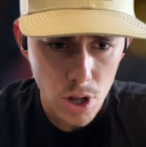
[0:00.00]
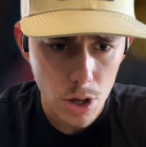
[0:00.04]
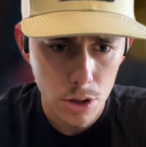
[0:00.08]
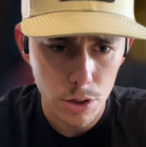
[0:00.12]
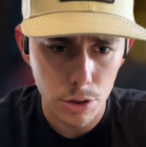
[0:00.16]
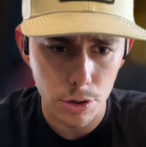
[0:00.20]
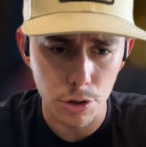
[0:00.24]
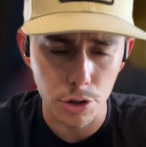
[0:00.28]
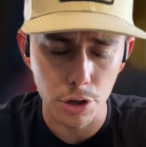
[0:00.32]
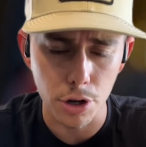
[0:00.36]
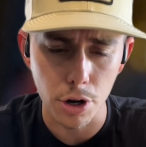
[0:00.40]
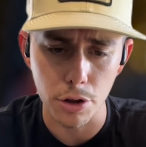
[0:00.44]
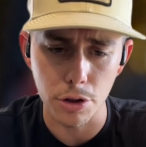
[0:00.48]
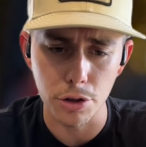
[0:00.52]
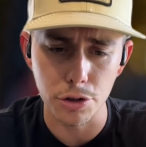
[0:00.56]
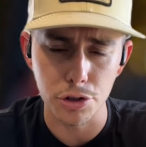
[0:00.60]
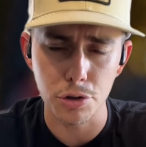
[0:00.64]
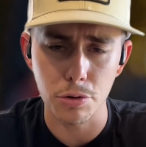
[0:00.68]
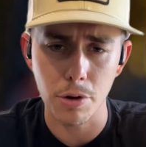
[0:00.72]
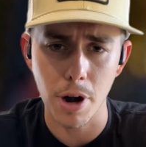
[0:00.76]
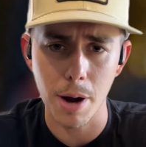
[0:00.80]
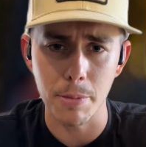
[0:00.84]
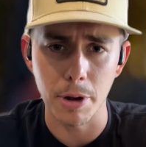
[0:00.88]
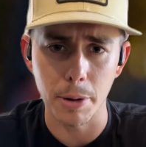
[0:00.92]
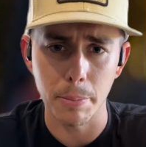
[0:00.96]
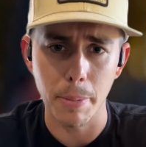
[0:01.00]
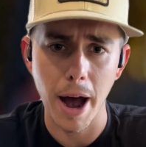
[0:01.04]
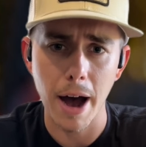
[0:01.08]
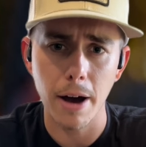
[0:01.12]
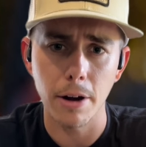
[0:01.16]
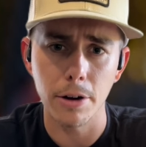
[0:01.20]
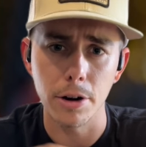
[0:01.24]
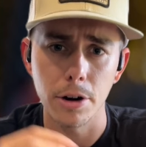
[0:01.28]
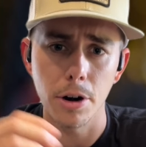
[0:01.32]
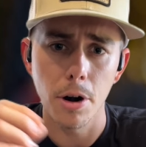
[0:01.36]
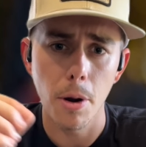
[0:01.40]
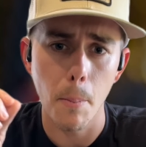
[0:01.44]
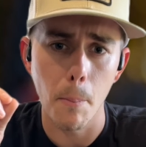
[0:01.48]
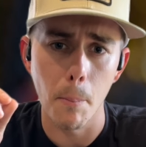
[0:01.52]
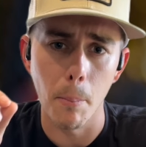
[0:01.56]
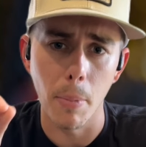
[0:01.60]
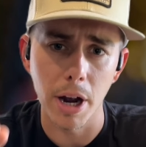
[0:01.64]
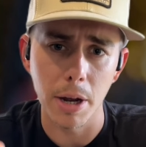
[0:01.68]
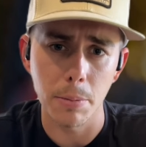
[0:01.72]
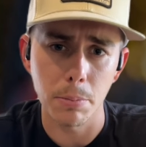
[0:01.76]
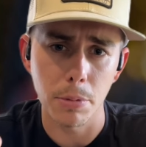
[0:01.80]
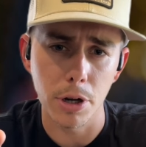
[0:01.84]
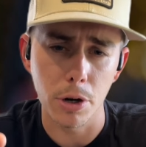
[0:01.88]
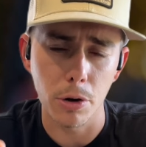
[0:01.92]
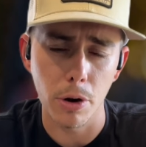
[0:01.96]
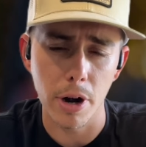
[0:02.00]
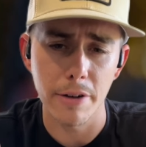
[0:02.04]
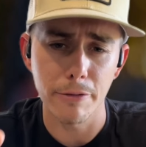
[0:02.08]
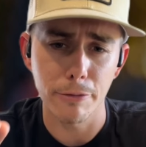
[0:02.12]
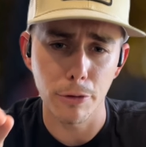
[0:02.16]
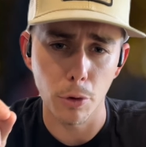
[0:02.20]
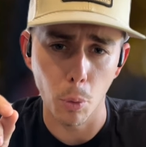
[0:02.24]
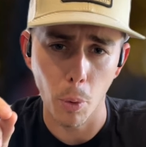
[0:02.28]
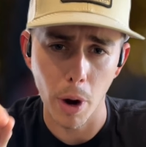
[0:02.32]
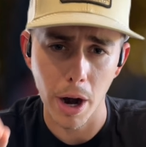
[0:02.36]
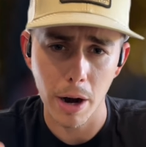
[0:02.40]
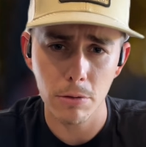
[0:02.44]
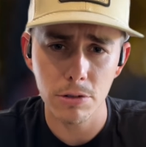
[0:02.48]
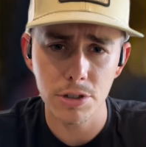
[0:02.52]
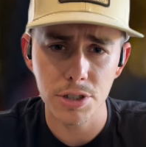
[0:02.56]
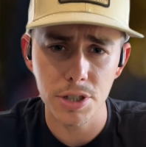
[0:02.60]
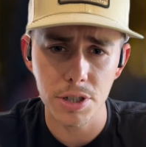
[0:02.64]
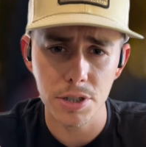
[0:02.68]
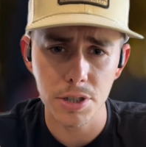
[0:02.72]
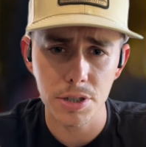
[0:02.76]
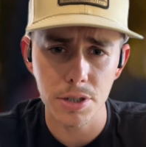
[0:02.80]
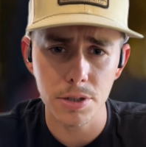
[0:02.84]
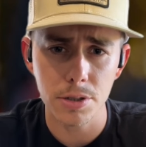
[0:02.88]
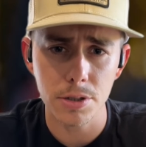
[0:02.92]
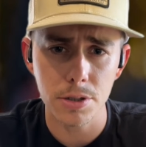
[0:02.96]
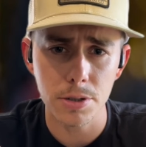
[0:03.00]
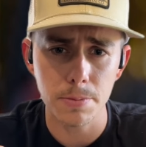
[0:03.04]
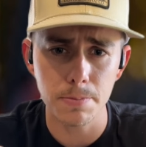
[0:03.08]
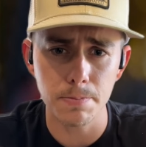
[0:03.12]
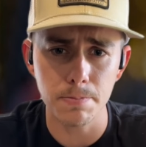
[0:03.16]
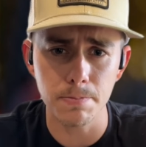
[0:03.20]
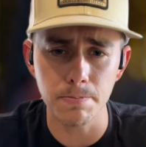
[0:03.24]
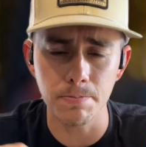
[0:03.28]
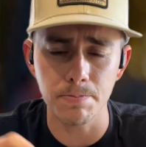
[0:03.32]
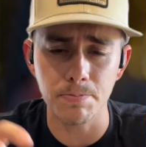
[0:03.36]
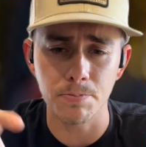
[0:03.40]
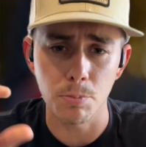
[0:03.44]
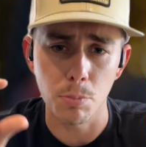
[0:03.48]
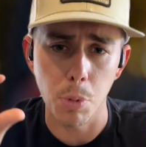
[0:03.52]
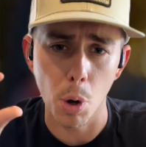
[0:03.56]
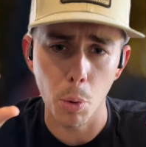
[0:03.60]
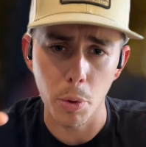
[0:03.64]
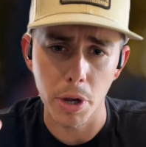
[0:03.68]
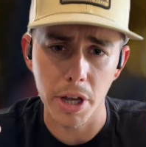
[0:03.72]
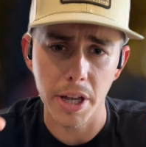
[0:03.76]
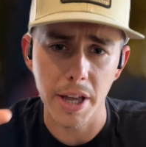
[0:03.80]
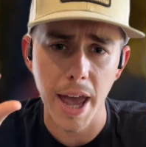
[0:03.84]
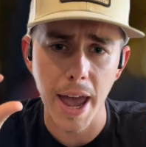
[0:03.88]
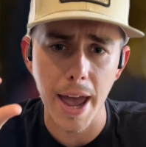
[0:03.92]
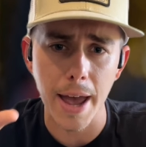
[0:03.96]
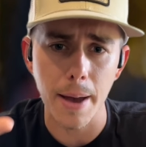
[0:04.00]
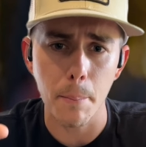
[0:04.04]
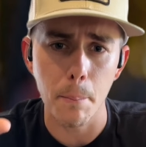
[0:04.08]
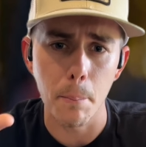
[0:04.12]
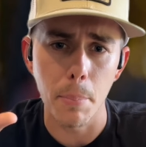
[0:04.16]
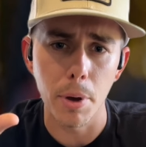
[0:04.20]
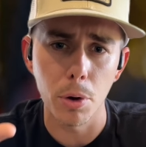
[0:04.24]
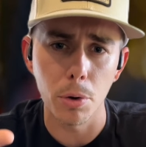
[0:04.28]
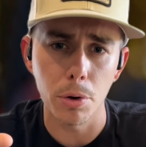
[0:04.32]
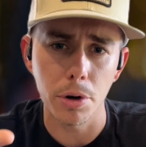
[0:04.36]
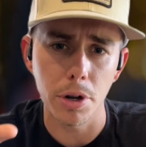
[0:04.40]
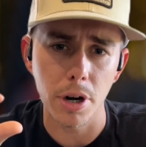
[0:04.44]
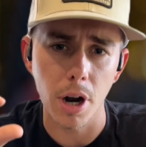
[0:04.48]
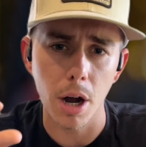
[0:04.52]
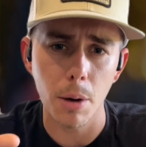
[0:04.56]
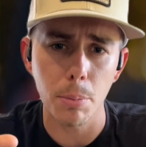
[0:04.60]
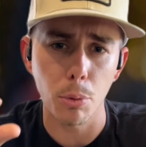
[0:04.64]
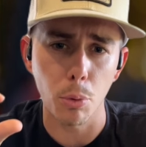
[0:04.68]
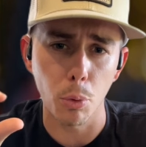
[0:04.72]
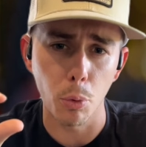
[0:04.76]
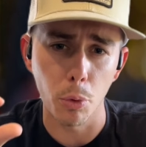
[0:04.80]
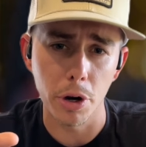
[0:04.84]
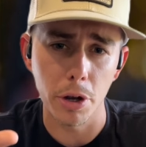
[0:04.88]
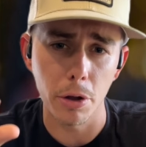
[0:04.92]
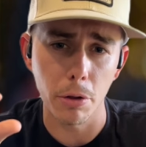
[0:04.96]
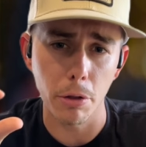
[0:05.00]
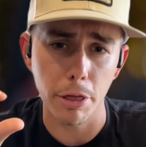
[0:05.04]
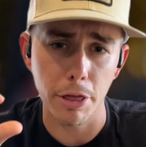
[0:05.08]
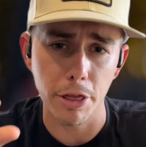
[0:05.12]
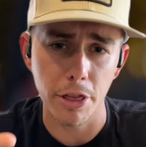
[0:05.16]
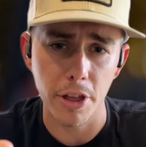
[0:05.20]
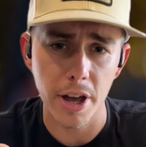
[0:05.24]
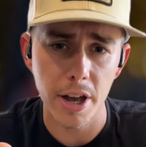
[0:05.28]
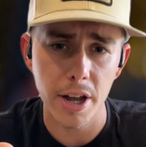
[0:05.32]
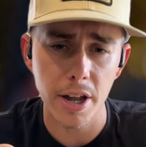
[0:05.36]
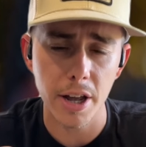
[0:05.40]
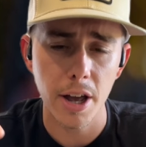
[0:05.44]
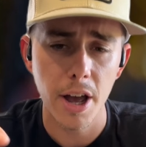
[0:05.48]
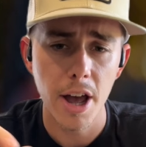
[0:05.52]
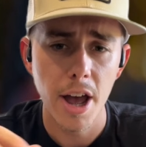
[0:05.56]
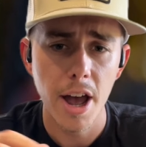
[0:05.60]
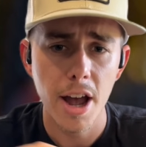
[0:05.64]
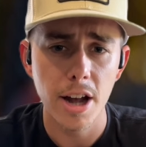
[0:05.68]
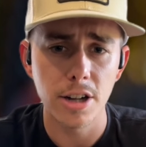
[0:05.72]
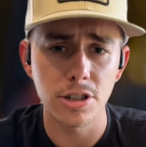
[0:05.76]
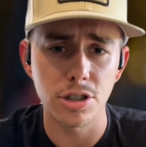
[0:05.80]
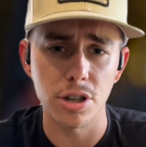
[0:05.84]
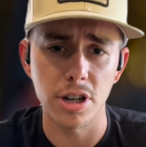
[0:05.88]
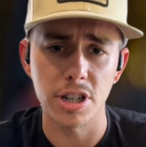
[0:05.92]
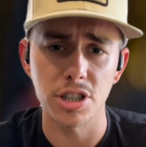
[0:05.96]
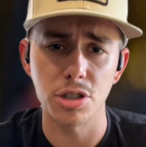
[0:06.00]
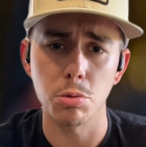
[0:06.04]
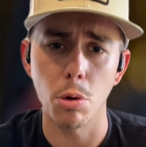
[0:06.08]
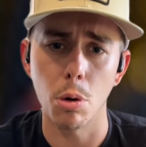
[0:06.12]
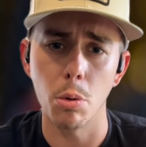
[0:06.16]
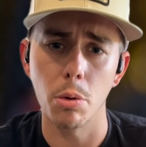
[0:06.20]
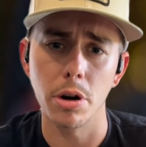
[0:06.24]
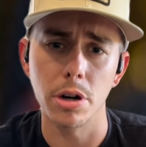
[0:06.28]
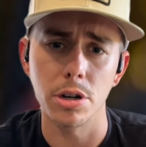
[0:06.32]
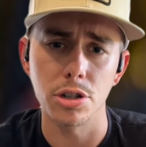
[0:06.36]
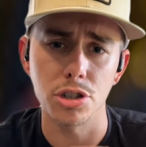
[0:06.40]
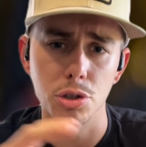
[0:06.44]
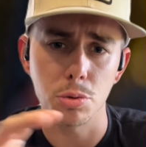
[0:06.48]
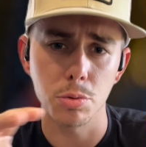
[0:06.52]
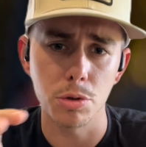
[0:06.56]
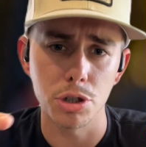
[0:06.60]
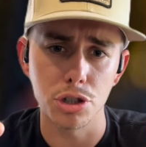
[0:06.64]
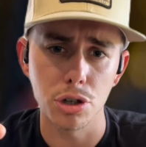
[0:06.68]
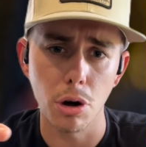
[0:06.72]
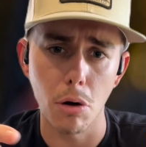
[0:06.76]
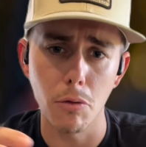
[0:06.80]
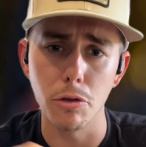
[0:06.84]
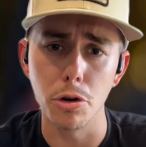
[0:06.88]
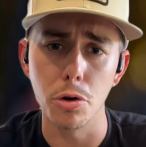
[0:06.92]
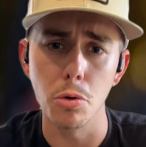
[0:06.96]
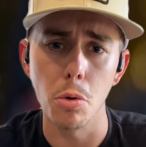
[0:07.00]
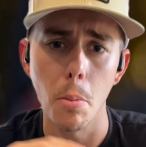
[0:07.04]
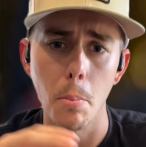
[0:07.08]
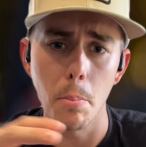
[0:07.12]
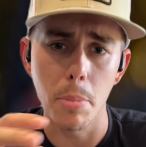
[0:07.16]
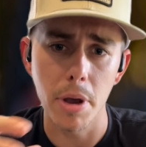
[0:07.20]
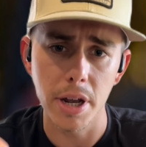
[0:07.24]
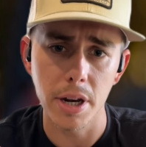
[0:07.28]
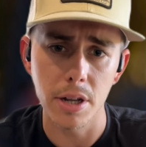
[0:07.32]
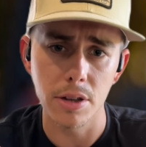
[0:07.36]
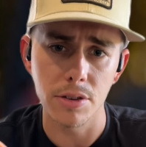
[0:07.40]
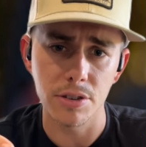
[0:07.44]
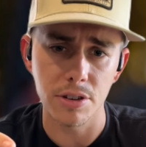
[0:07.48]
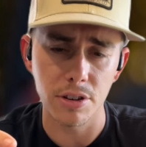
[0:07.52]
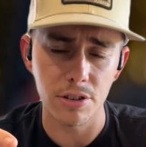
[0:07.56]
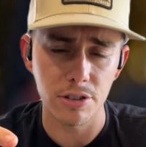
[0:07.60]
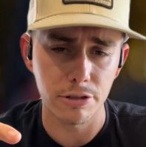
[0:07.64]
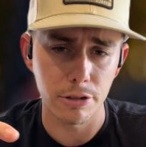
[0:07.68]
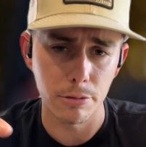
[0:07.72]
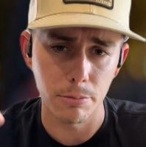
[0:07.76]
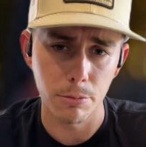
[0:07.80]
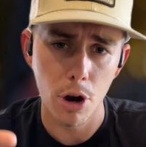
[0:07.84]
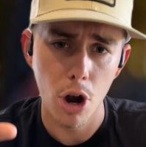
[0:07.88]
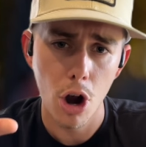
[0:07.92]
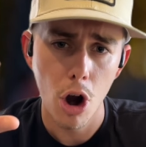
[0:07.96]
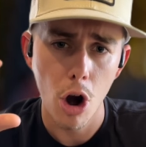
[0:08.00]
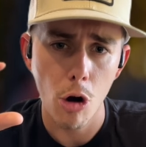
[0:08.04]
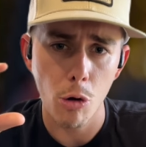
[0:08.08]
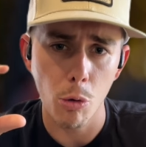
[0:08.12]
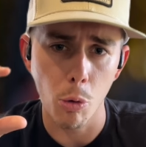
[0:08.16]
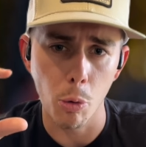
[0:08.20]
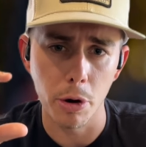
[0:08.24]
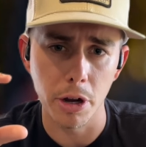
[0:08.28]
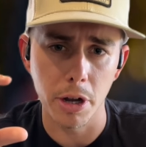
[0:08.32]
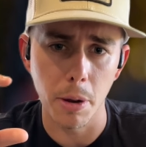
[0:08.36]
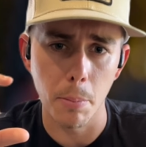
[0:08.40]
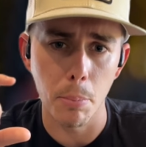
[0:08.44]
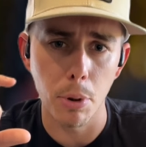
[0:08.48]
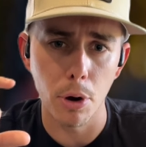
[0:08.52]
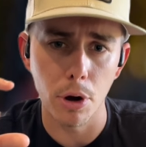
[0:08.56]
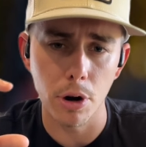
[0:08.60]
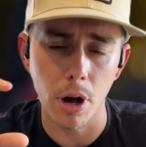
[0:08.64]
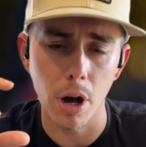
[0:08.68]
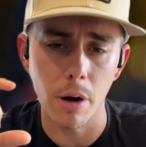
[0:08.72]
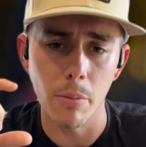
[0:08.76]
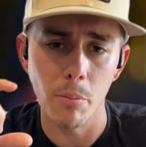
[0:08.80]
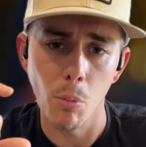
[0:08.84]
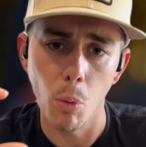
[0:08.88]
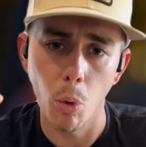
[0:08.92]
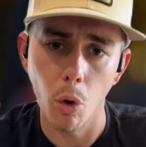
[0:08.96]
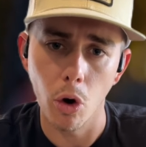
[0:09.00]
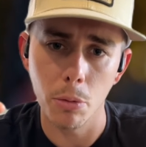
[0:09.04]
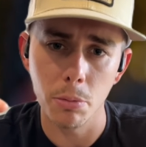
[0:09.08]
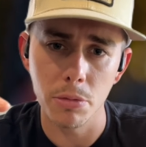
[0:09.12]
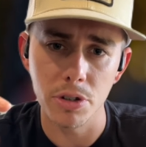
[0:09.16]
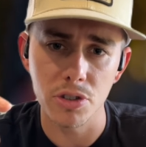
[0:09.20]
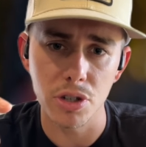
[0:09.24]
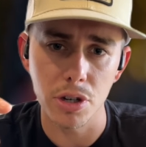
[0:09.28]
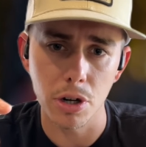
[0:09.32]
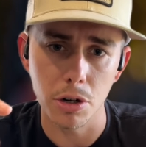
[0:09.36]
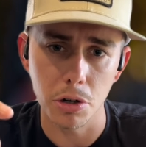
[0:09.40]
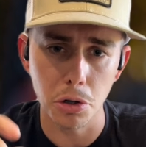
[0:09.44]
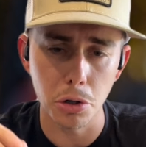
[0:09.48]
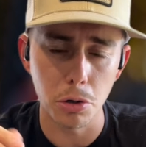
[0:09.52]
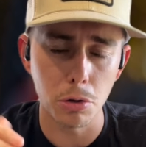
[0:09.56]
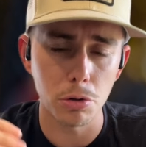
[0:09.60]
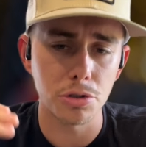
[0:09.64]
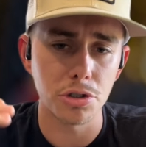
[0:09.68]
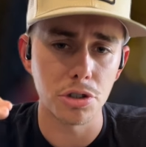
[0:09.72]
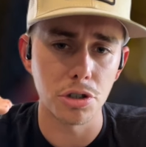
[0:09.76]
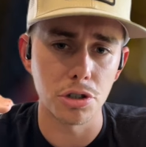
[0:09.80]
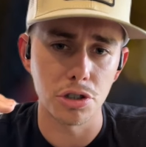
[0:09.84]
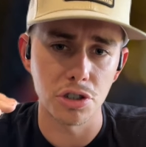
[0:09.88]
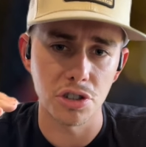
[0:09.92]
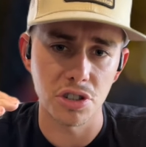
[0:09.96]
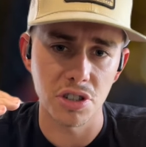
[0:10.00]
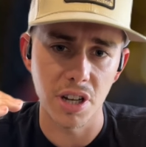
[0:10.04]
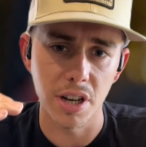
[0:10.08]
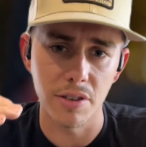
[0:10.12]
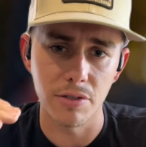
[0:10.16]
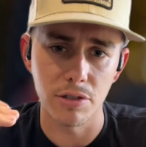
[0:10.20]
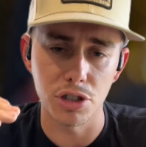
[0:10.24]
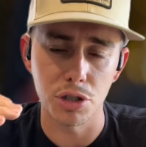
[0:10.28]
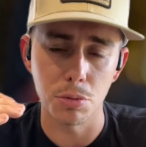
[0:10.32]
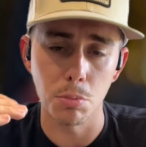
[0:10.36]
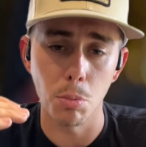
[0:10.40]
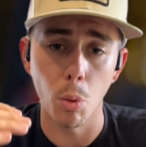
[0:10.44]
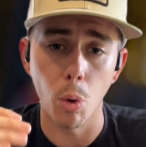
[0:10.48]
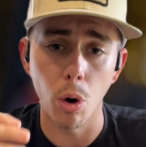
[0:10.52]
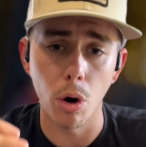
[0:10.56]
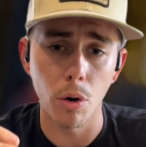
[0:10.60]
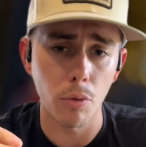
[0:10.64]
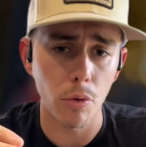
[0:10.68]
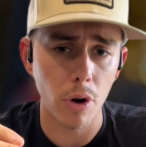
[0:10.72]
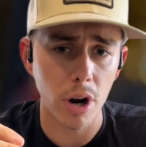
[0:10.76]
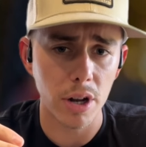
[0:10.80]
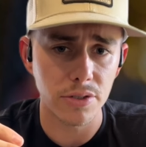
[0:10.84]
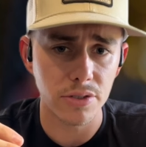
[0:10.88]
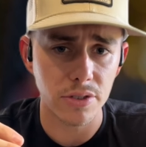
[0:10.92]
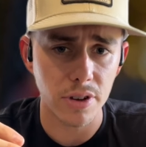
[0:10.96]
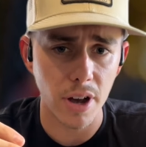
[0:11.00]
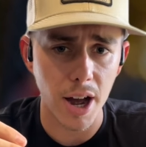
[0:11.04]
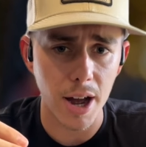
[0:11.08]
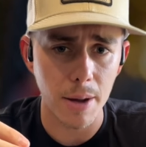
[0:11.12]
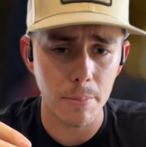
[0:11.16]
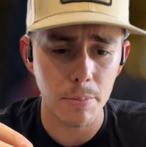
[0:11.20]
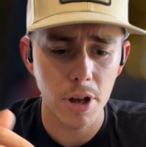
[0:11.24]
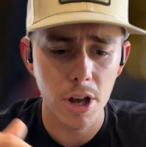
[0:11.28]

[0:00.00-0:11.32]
you know, the ceramic powder might be great for wear resistance, but we can't build it up real thick. So that's where we're going to switch over to a beaded system where we can put on more material to just give us more runtime.